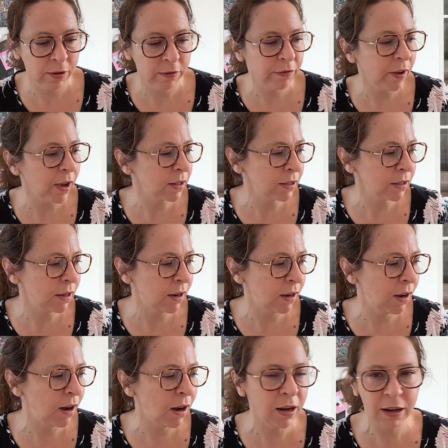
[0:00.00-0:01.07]
In fact,
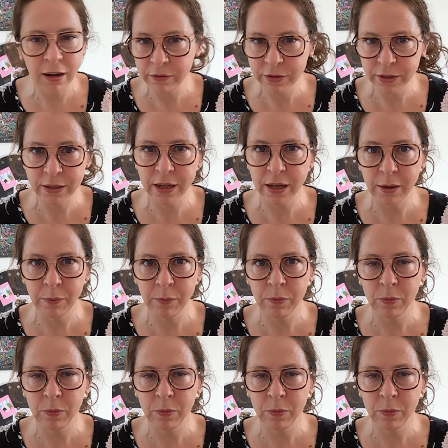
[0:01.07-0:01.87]
I love steam